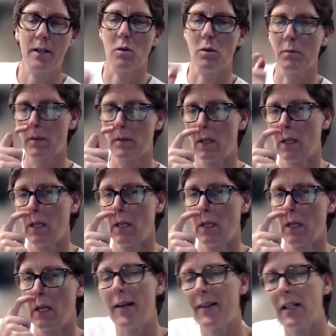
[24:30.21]
Cool.
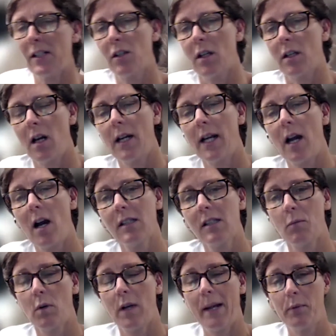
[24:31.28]
All right. That's good. All right.
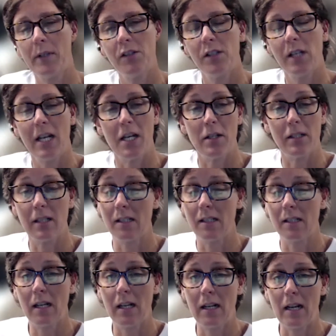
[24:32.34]
Awesome. Well, I appreciate you.
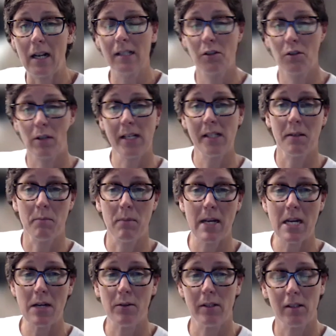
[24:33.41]
It's great to meet
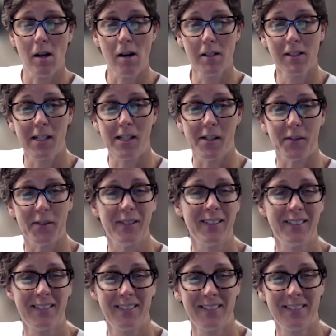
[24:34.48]
you and talk to you.
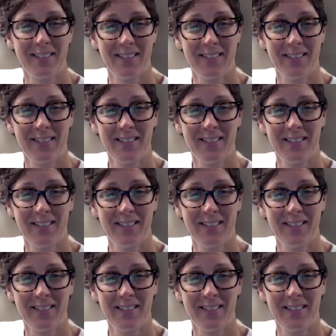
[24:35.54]
Yeah.